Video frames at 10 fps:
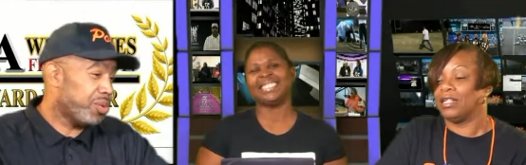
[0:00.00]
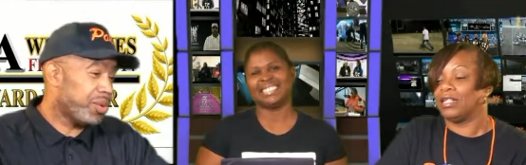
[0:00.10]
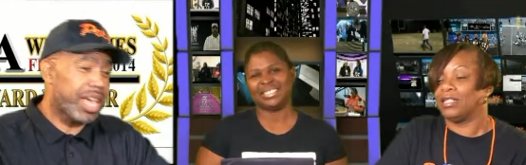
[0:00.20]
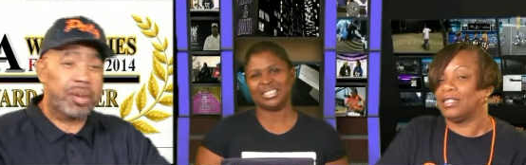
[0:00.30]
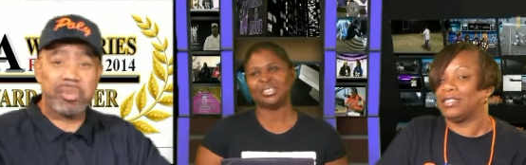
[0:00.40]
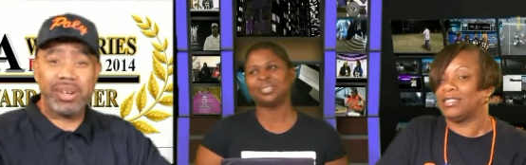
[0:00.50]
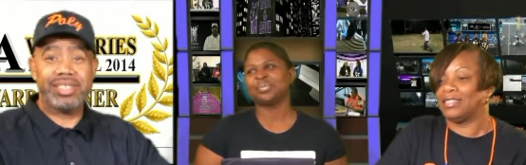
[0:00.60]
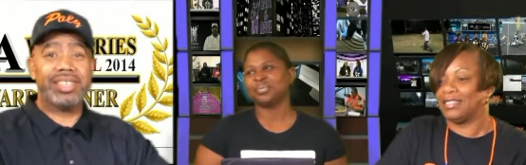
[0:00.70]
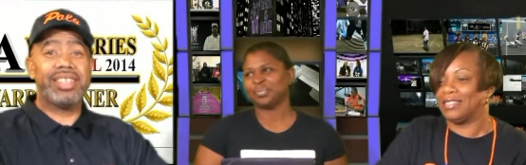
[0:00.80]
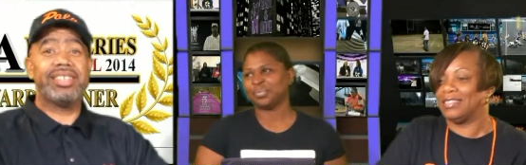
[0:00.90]
Speaker 1: you know, we got a
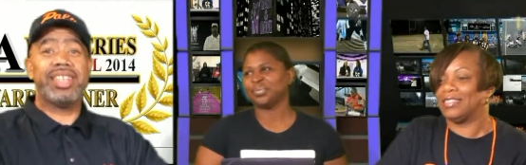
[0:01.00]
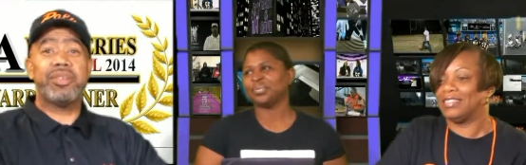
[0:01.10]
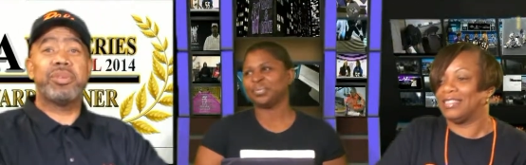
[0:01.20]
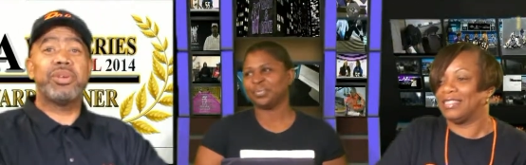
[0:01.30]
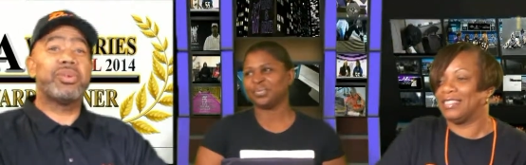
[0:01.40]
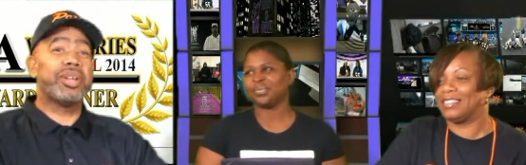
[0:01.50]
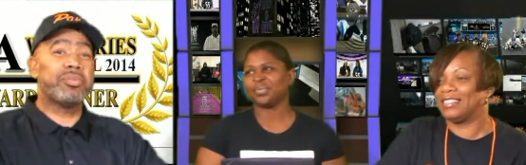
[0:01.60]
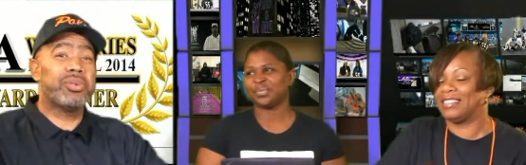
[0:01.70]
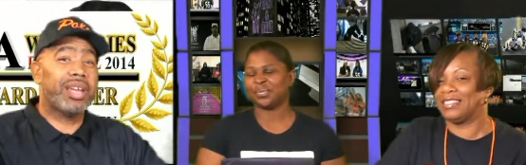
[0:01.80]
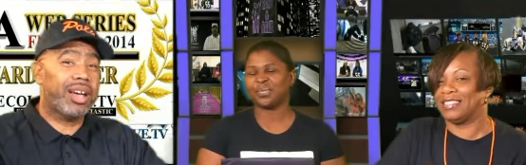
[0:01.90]
presentation that'll be going
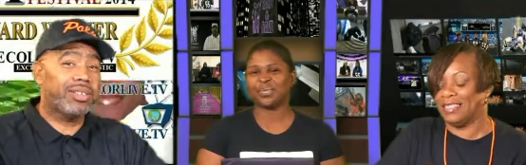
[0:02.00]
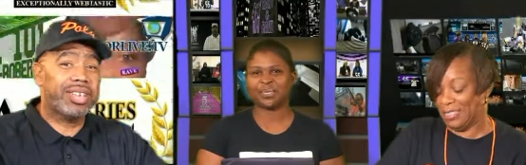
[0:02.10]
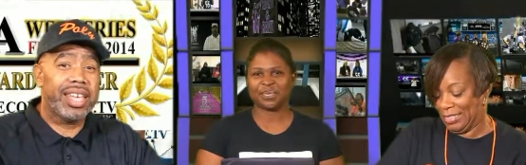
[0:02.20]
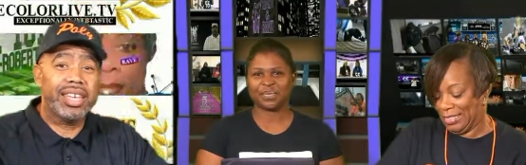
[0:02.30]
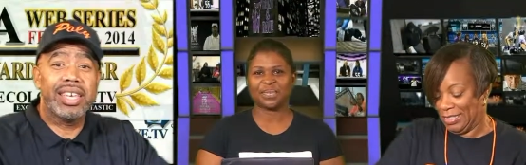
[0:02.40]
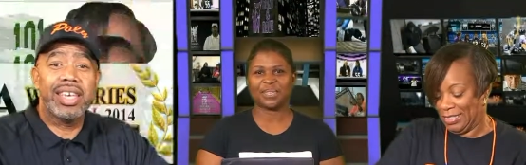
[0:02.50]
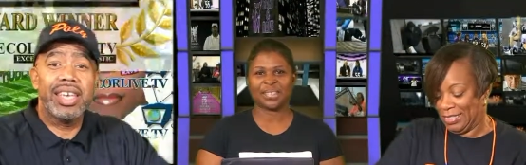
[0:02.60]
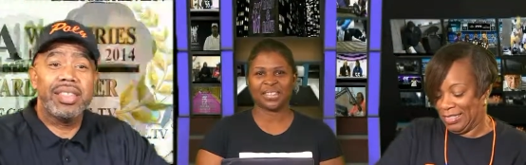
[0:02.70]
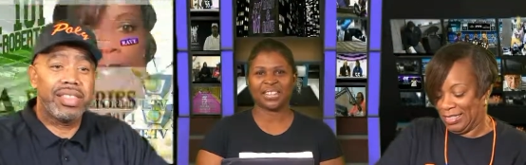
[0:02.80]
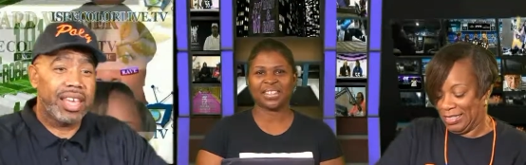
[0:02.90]
up on our site
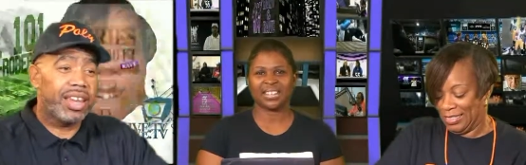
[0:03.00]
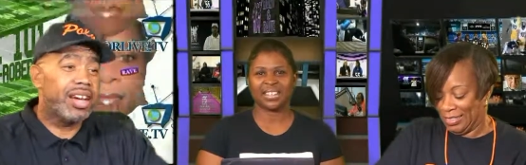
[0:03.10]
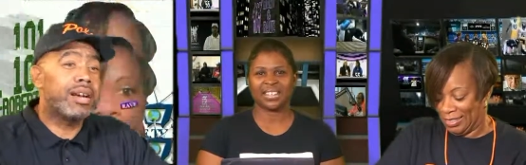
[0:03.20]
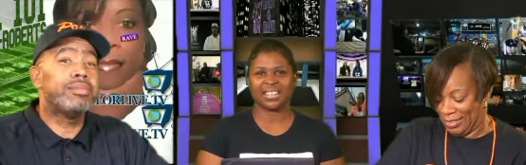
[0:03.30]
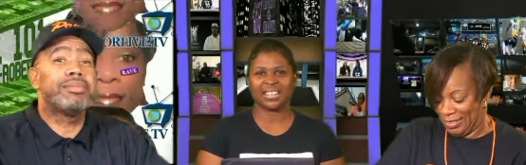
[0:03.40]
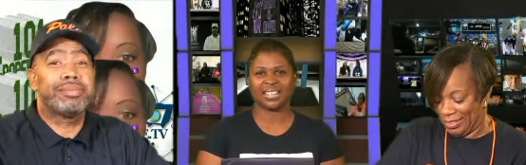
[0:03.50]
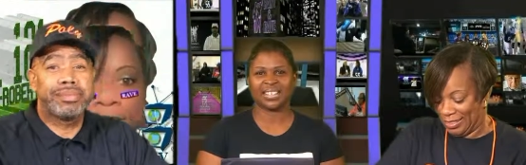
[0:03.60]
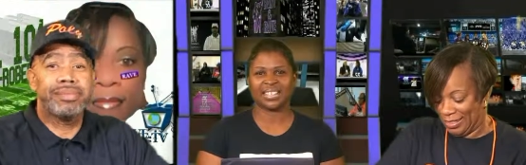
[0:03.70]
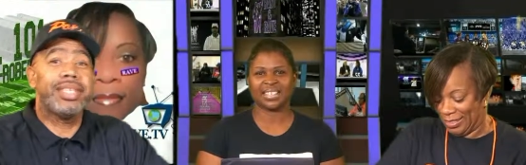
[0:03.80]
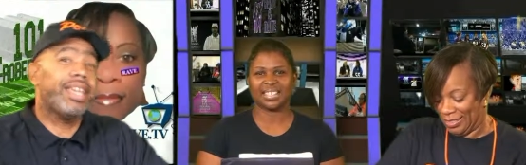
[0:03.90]
that, um,
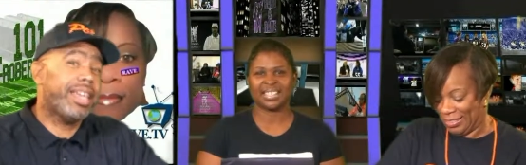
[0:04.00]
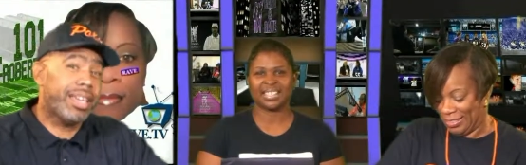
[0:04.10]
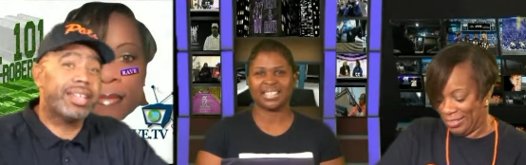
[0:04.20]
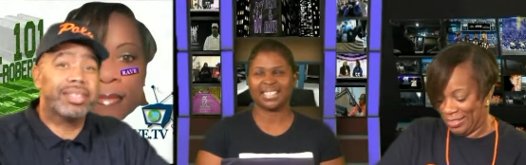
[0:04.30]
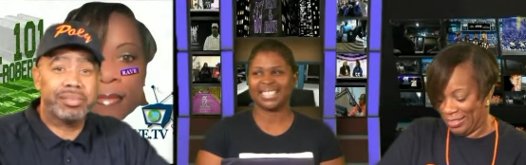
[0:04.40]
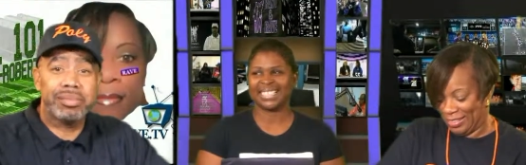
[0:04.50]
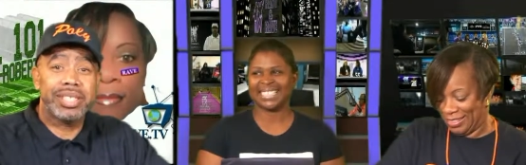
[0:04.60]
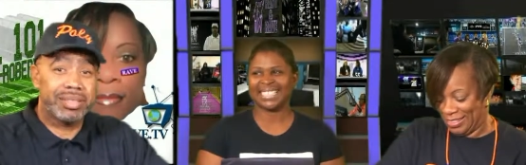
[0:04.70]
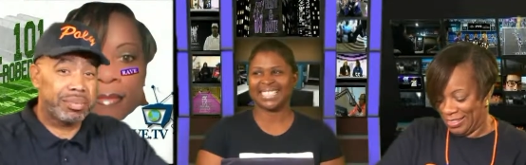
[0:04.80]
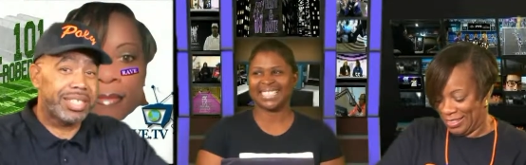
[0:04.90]
yeah,
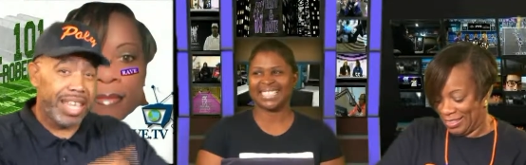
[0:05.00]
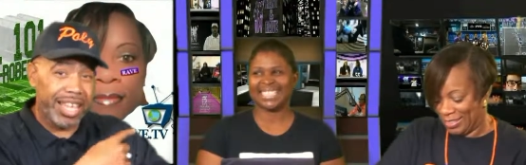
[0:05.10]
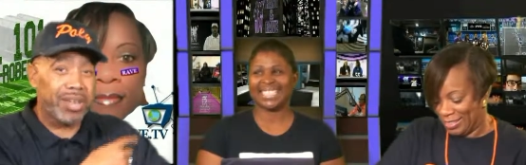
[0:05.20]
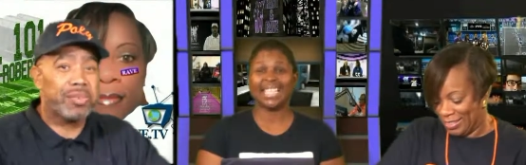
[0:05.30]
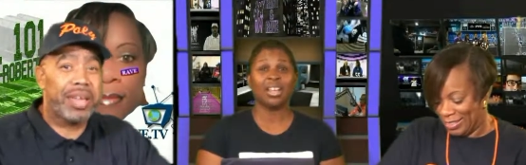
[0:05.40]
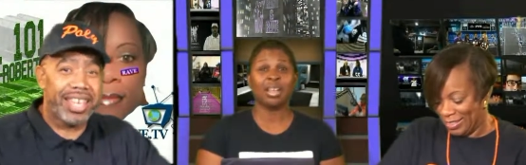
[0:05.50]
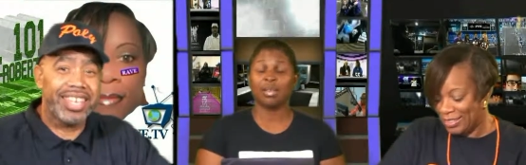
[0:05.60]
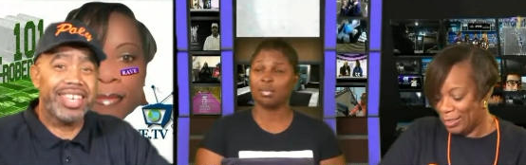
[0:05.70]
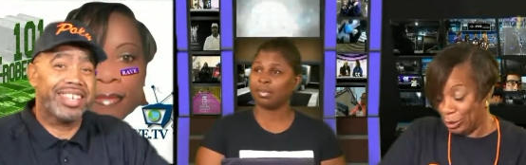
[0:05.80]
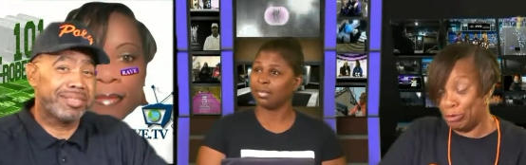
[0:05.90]
Miss Miss Halo back
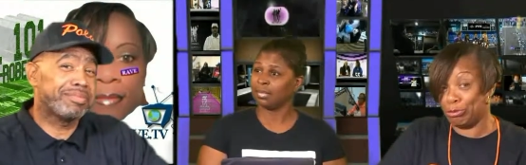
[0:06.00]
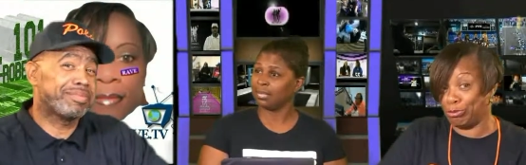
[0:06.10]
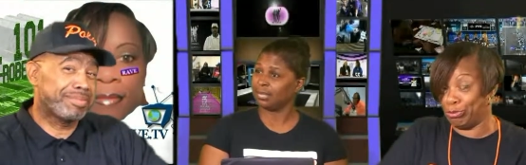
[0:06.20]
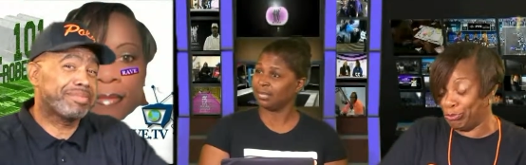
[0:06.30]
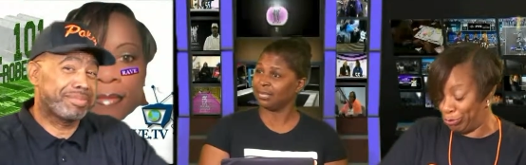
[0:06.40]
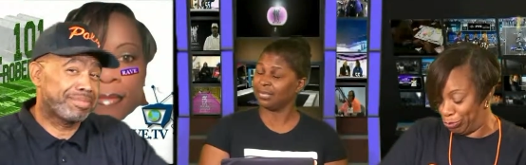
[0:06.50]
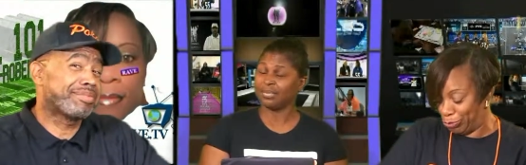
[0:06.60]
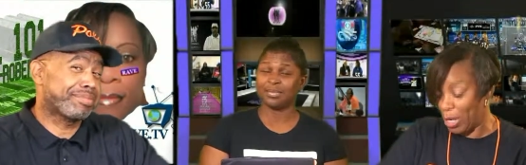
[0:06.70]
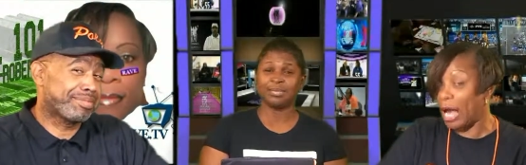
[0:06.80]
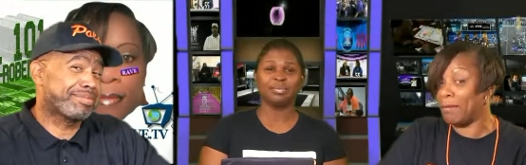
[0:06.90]
here.
Speaker 2: Mm-hmm.
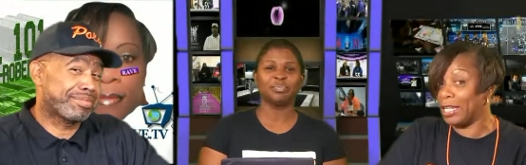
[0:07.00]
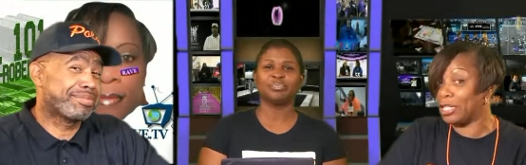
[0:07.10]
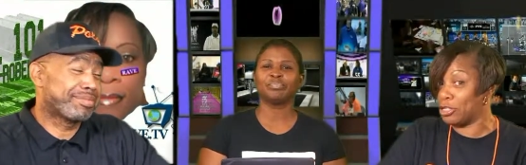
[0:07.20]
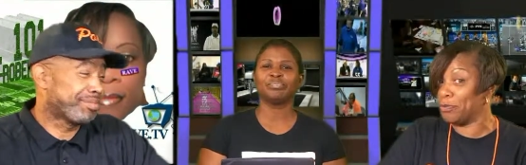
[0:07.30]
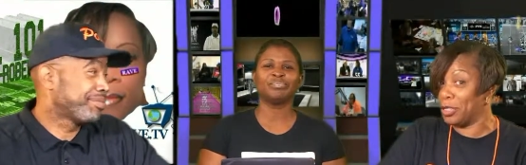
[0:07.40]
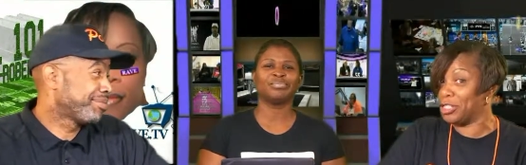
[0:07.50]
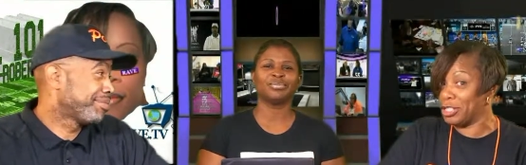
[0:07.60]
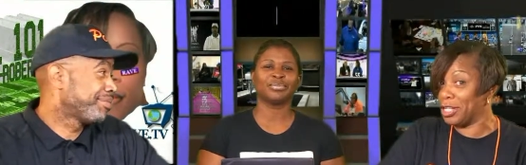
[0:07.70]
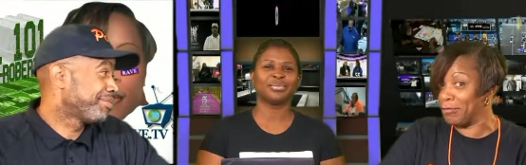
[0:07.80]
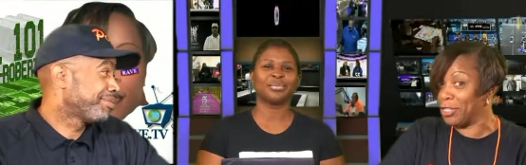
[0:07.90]
I'm gonna get some
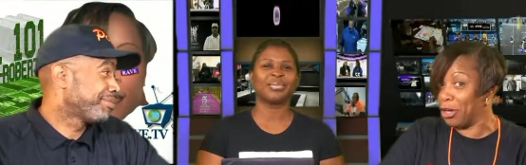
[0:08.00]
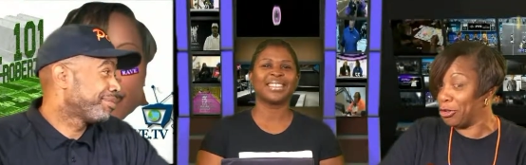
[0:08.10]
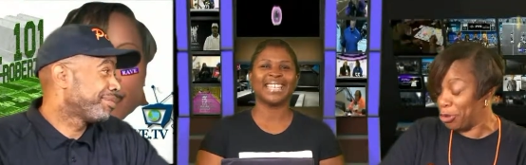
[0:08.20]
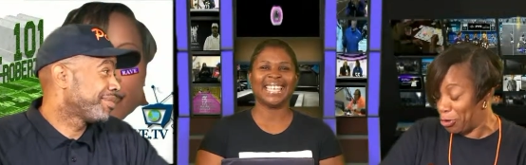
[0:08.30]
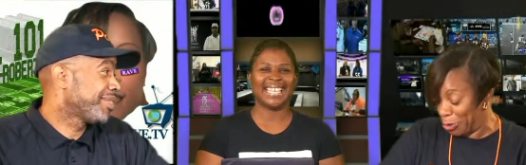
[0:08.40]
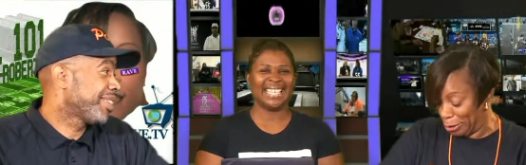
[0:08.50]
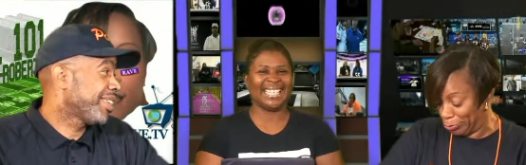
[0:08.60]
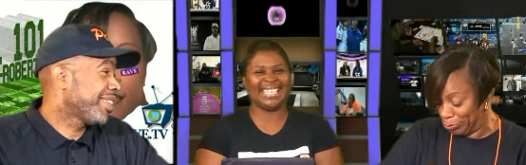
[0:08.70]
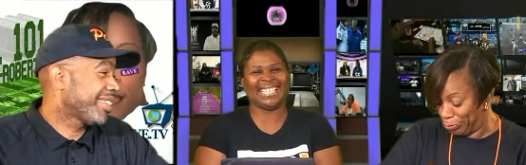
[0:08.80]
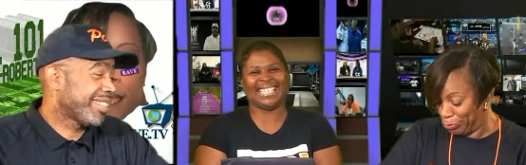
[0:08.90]
pictures of it. Y'all know it.
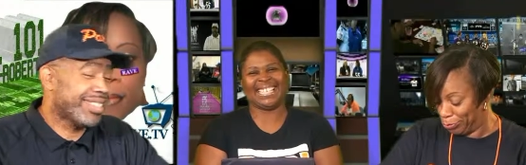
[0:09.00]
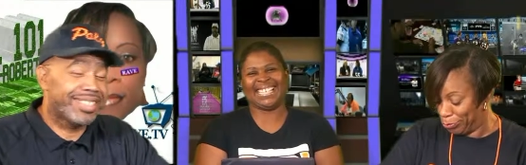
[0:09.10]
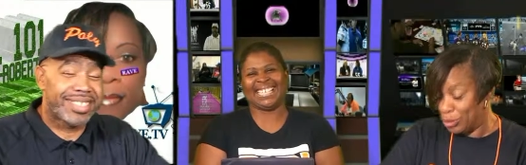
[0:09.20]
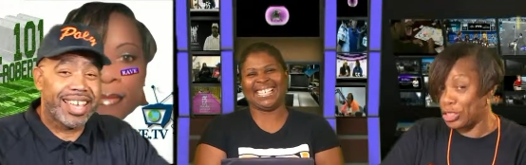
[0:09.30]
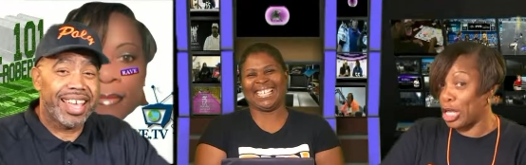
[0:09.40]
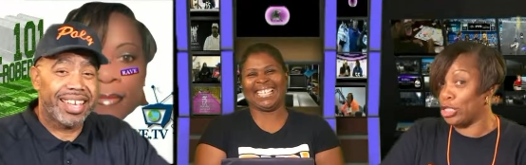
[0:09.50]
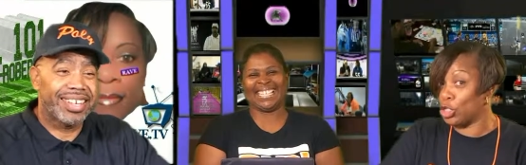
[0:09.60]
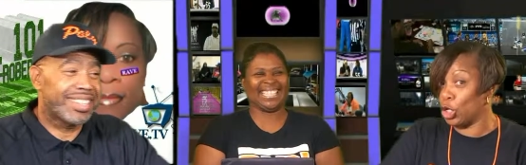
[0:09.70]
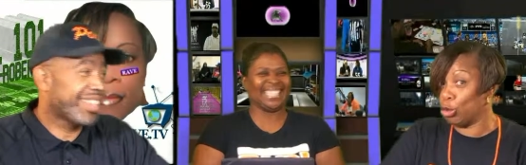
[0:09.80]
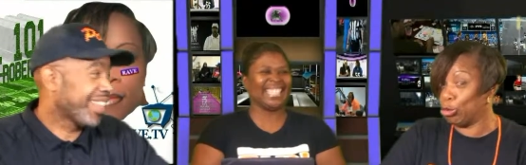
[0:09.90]
Stay
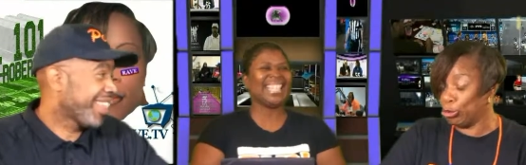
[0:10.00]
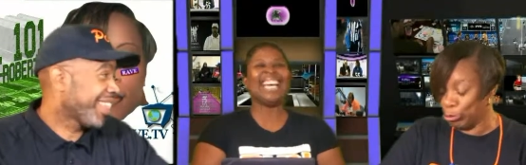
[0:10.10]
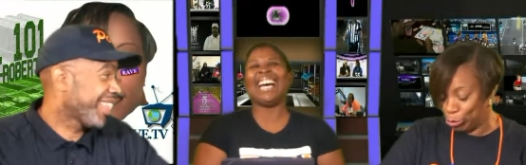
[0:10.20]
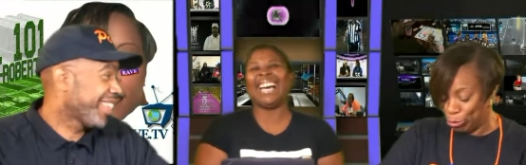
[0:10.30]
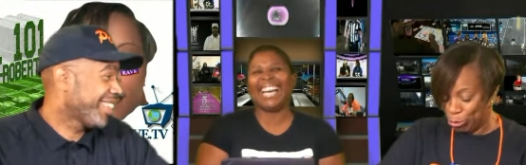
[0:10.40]
tuned.